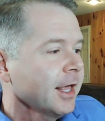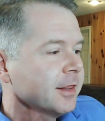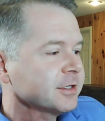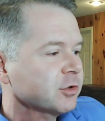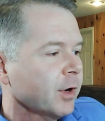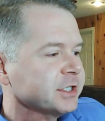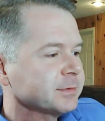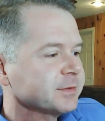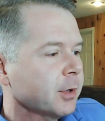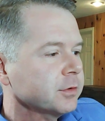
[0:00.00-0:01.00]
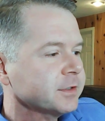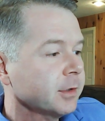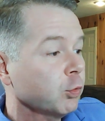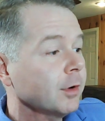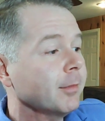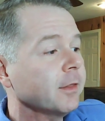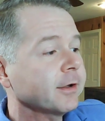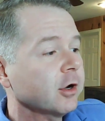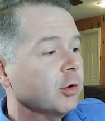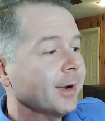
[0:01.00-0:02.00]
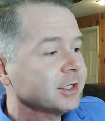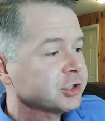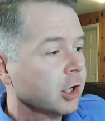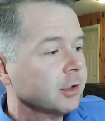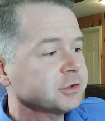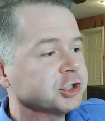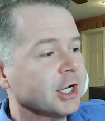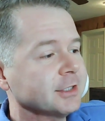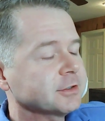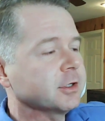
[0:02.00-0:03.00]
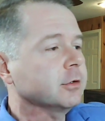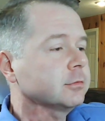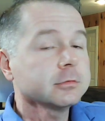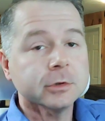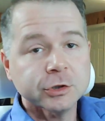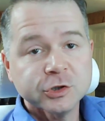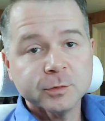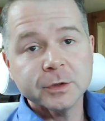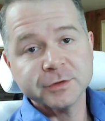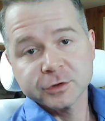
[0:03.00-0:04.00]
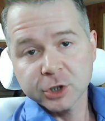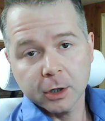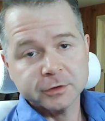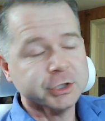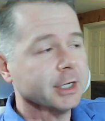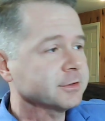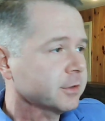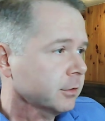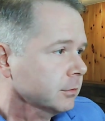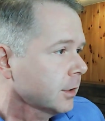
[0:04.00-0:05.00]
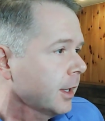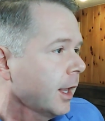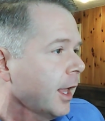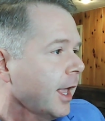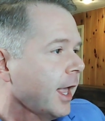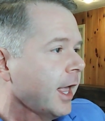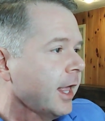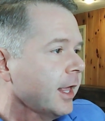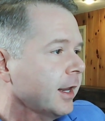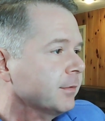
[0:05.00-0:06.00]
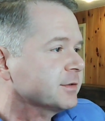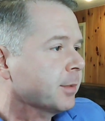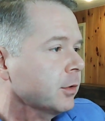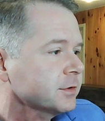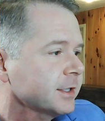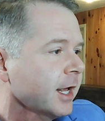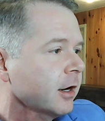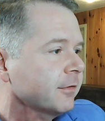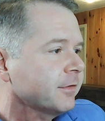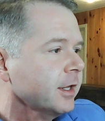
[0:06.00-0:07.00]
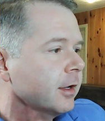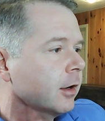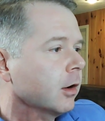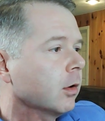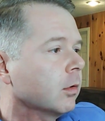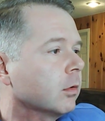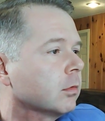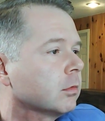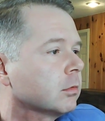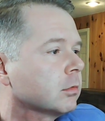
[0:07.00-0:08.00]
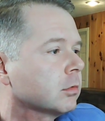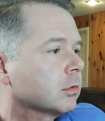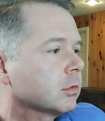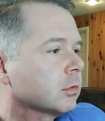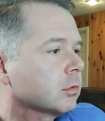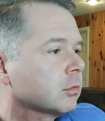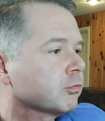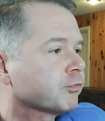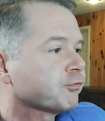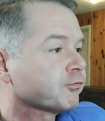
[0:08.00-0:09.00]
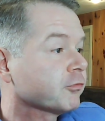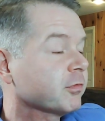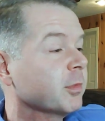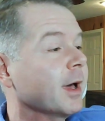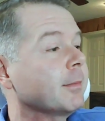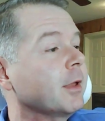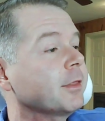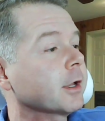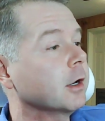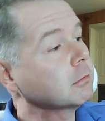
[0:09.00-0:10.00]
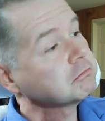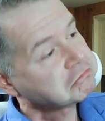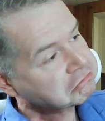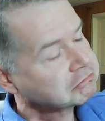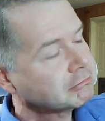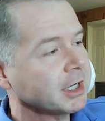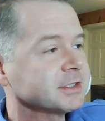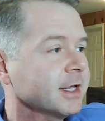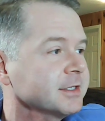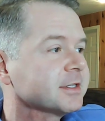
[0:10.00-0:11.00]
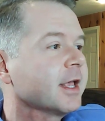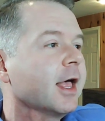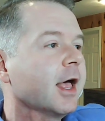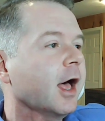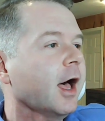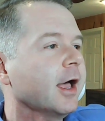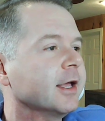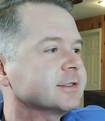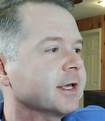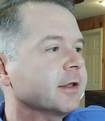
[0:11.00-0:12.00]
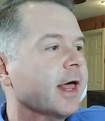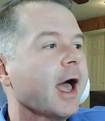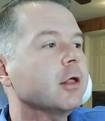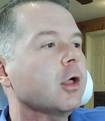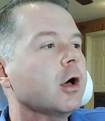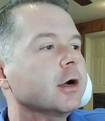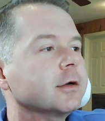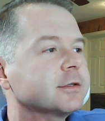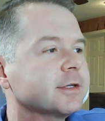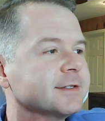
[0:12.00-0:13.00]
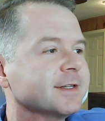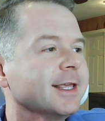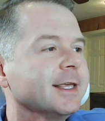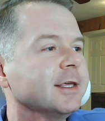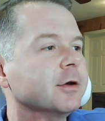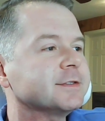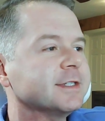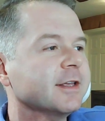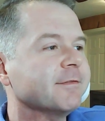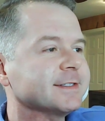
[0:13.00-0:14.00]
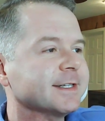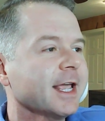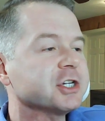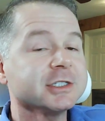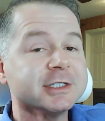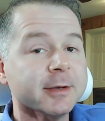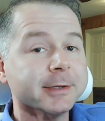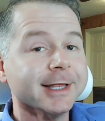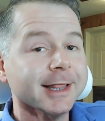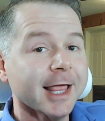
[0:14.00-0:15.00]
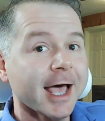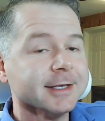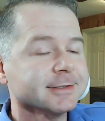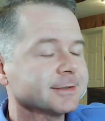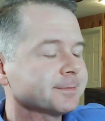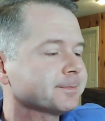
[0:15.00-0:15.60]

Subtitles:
This question was posted 1 month ago by Charles Johnstone, YouTube user Charles Johnstone, and it was posted on our video from about a month ago. Makes sense. Entitled, How Long Does an EEOC Investigation Typically Last?